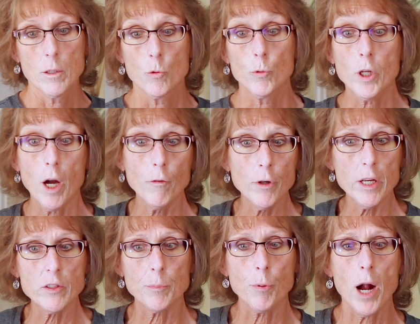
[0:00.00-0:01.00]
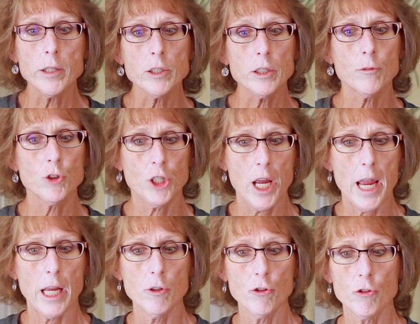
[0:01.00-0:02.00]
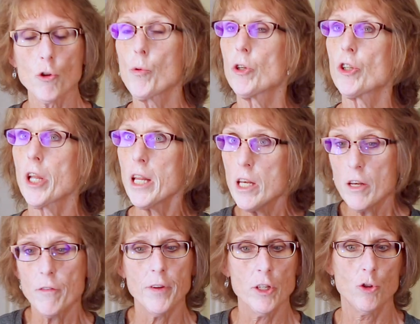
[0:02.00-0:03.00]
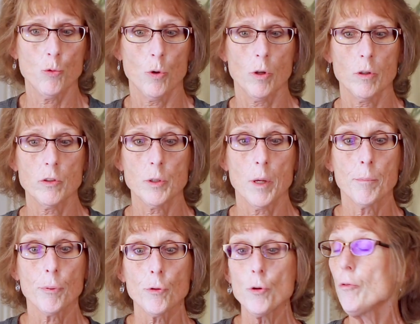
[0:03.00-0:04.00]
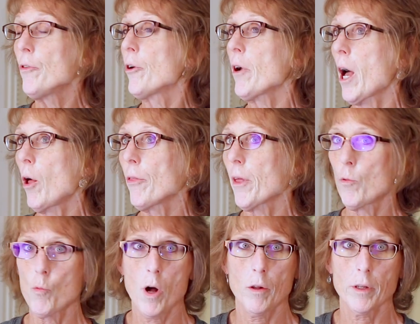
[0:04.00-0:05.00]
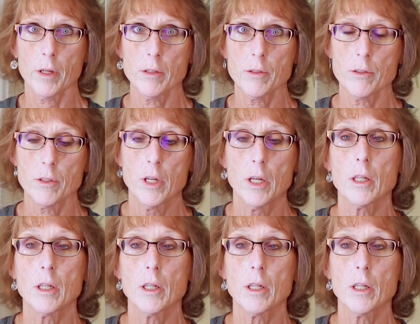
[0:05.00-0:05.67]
recovery is a process of change through which individuals improve their health and wellness,